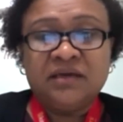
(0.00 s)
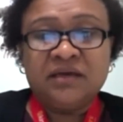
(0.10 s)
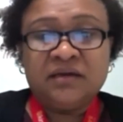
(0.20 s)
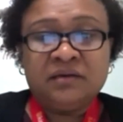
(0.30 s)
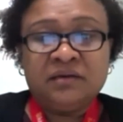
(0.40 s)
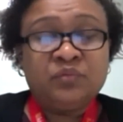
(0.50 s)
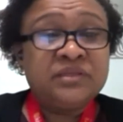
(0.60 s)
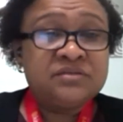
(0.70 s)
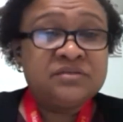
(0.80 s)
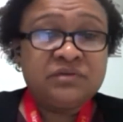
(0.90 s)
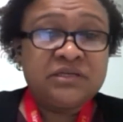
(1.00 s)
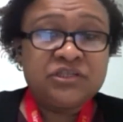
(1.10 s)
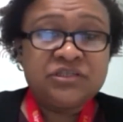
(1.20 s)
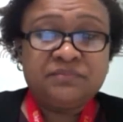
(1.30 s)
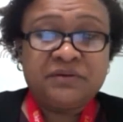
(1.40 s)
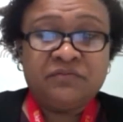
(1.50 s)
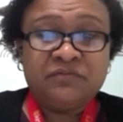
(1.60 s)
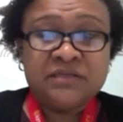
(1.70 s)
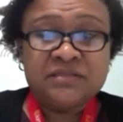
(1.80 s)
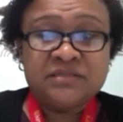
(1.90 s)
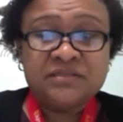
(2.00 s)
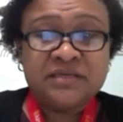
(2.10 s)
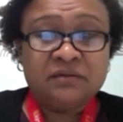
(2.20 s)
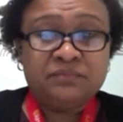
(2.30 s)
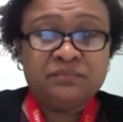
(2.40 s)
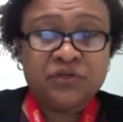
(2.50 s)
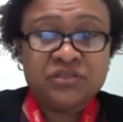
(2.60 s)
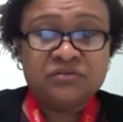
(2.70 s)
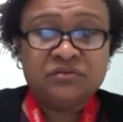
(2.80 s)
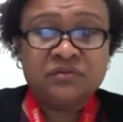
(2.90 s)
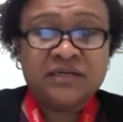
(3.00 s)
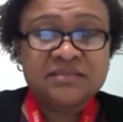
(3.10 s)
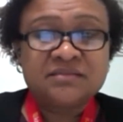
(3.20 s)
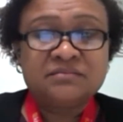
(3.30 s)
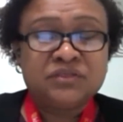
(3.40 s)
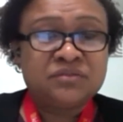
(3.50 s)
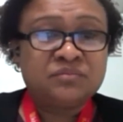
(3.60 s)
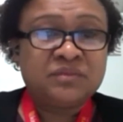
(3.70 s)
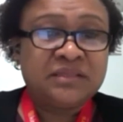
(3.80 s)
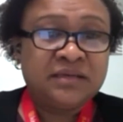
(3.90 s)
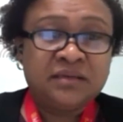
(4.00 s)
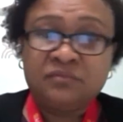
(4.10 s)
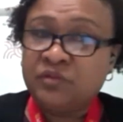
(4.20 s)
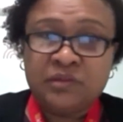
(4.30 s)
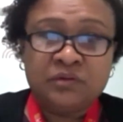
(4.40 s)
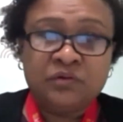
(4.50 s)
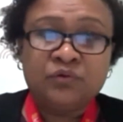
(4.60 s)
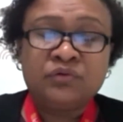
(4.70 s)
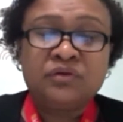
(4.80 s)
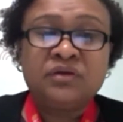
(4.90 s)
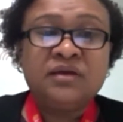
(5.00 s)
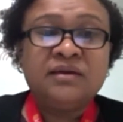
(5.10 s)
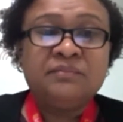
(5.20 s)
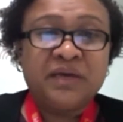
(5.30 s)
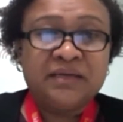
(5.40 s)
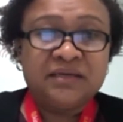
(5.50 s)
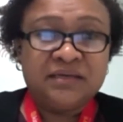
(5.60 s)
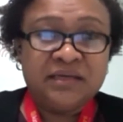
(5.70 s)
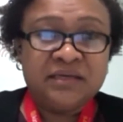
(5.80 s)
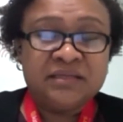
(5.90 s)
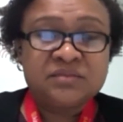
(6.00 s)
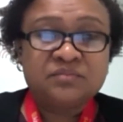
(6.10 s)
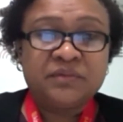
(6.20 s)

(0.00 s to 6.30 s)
Where these relationship advisors help personal customers with their own banking needs